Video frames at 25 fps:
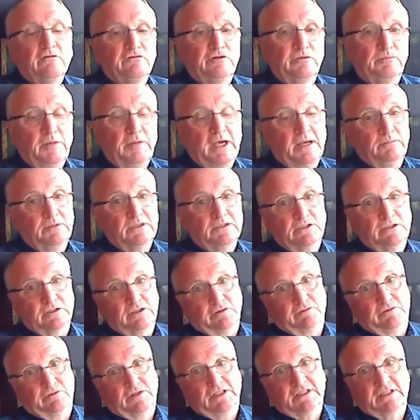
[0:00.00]
For
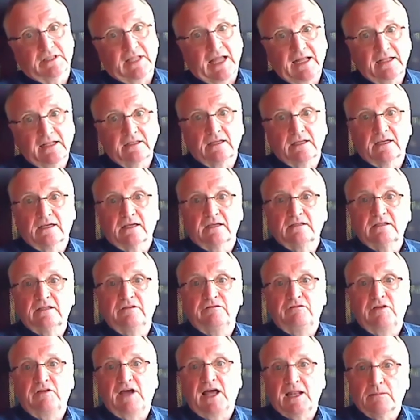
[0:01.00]
purposes of extending and
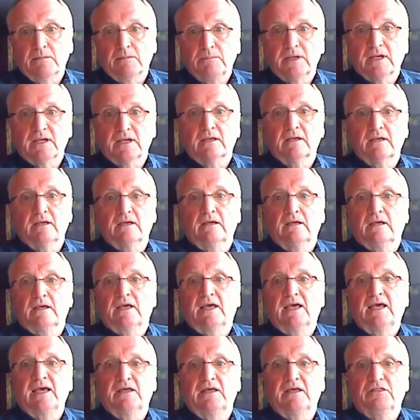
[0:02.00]
developing
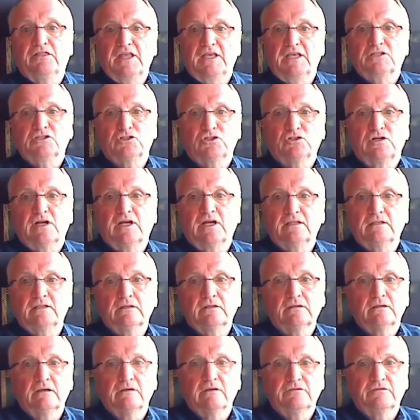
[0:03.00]
this
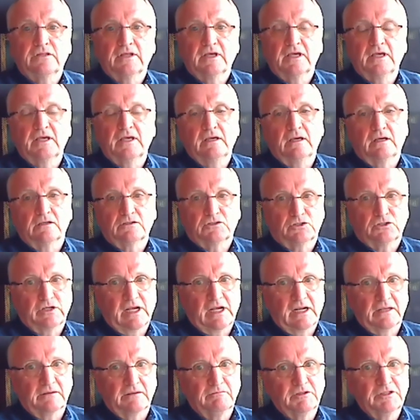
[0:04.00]
strand of the
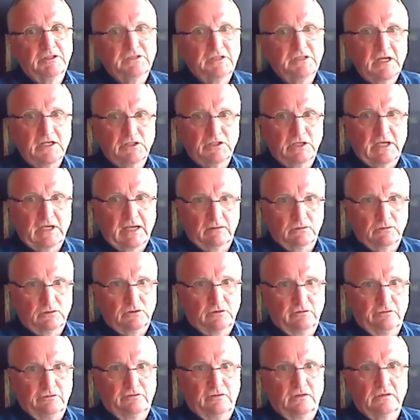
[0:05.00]
Australian Research
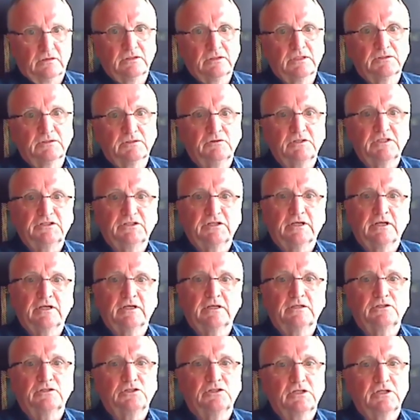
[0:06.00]
Council funded
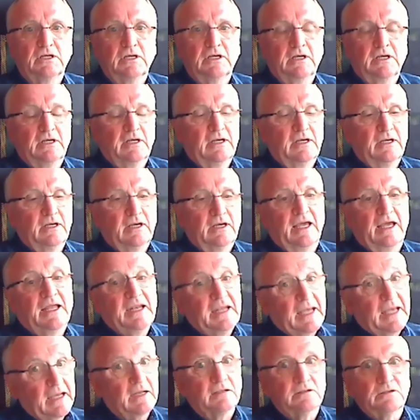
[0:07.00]
research
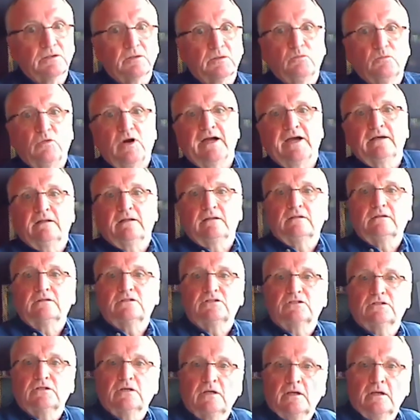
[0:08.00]
in England and
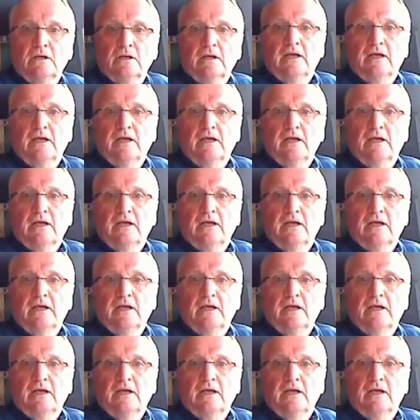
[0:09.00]
Wales,